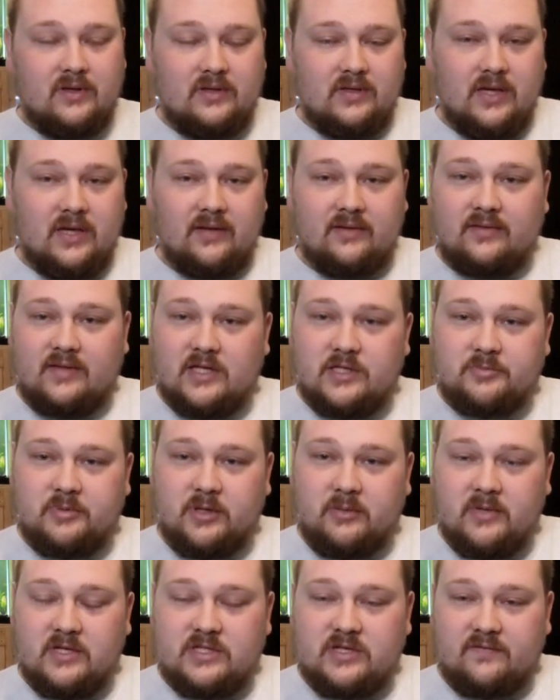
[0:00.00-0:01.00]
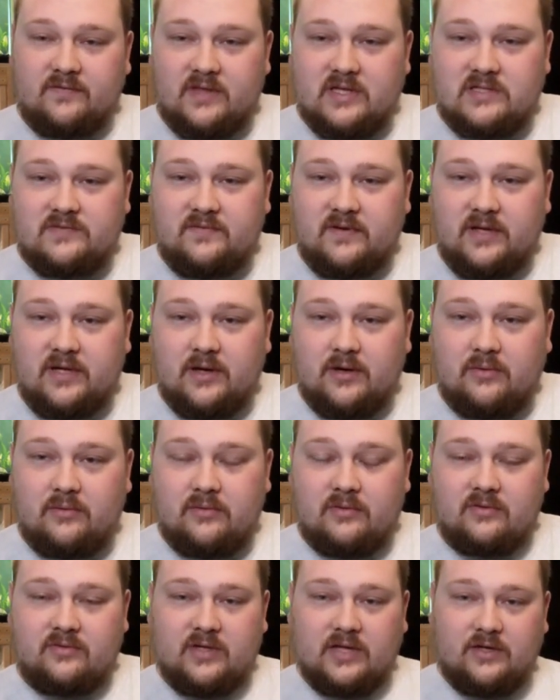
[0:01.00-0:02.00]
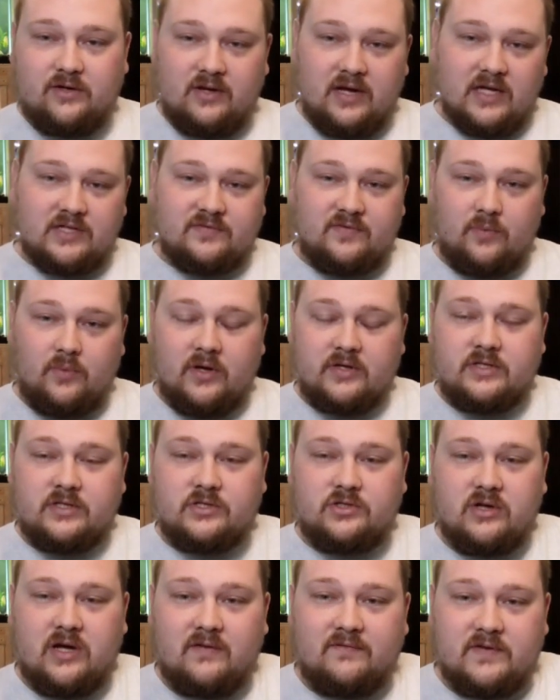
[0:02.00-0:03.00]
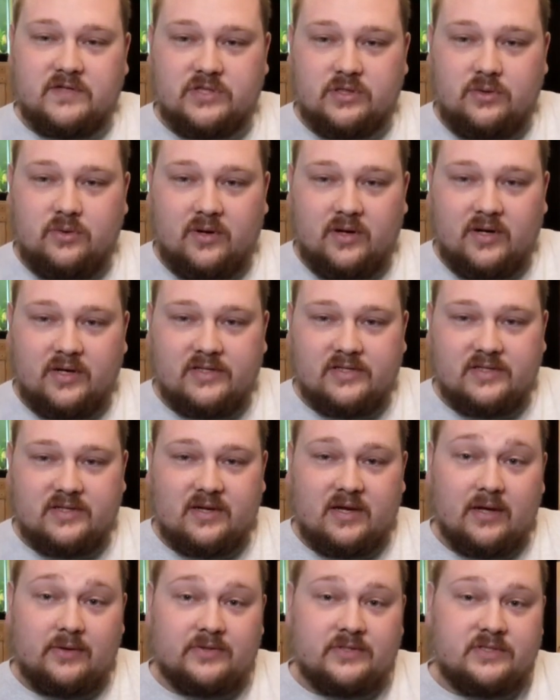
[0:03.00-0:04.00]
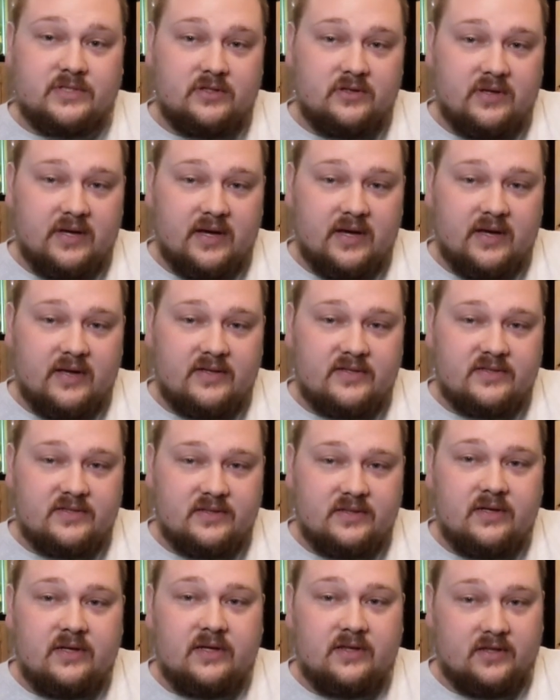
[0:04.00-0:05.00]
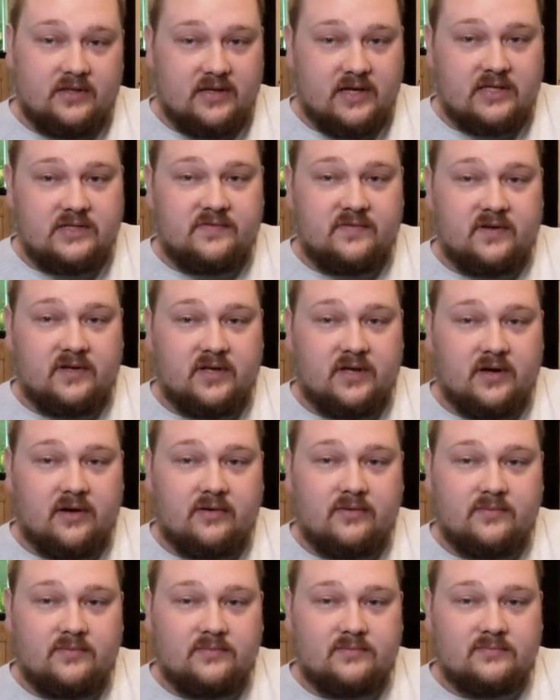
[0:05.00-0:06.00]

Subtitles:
yeah, that's pretty much it for this video. Thank you guys for watching Try Fish Aquatics. I will see you guys in the next video.